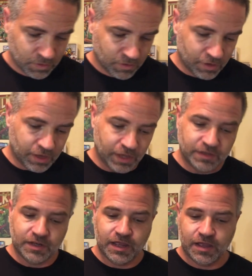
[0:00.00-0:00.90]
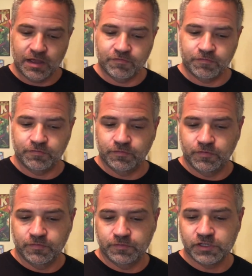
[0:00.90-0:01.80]
I did have
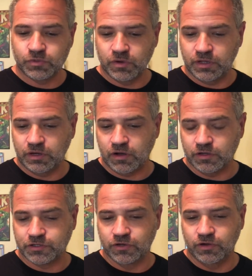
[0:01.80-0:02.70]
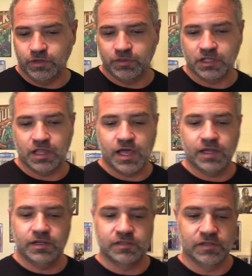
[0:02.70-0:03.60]
this one also in with a lot.
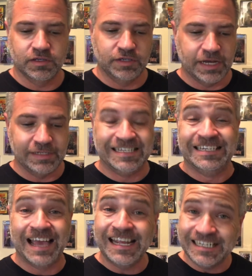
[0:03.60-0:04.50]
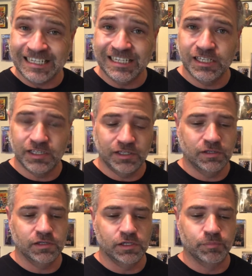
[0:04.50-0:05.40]
It's a 1990
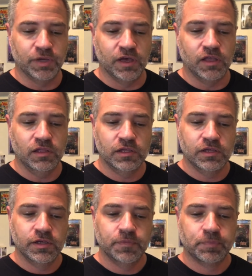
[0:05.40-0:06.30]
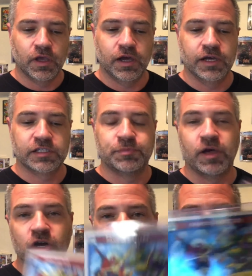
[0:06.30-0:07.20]
Impel
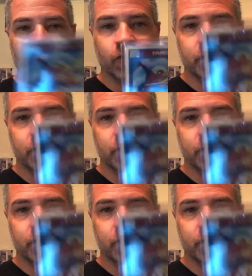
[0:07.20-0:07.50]
Spider-Man versus